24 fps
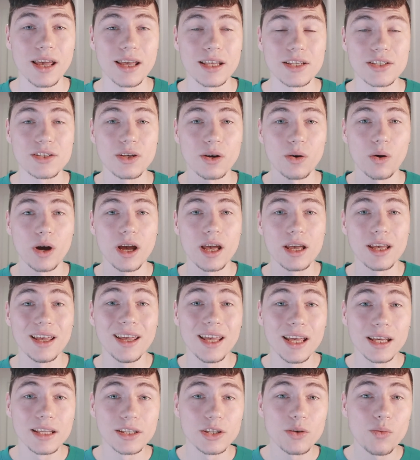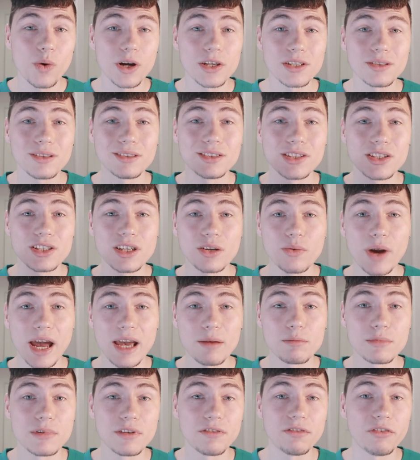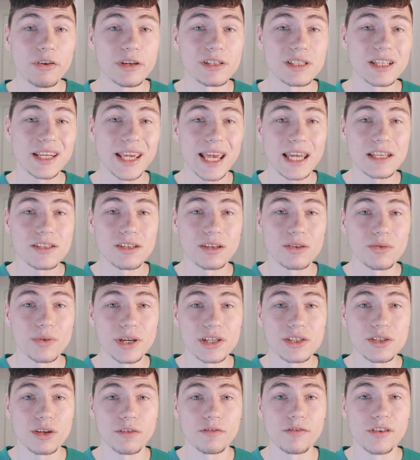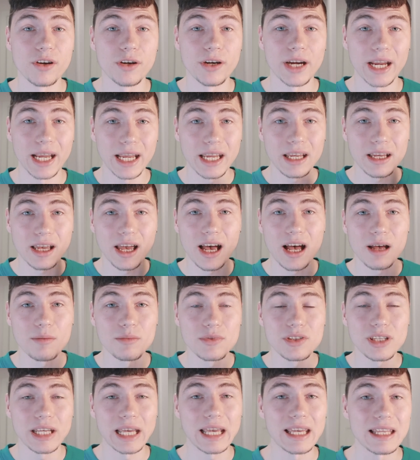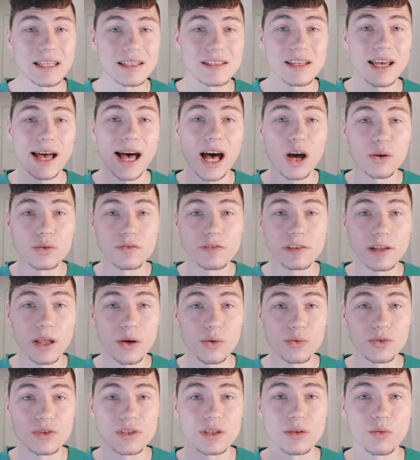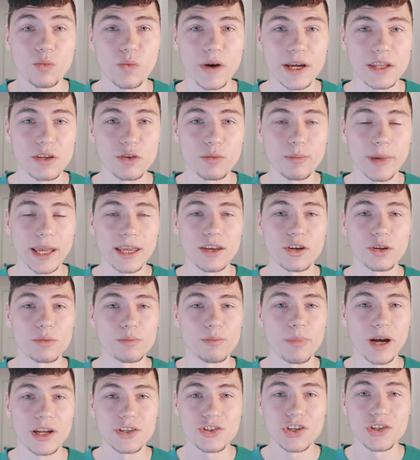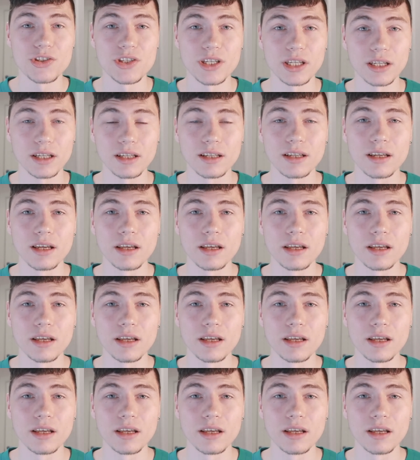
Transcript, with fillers: So you want to describe different categories of your incomes and outflows when you make your budgeting.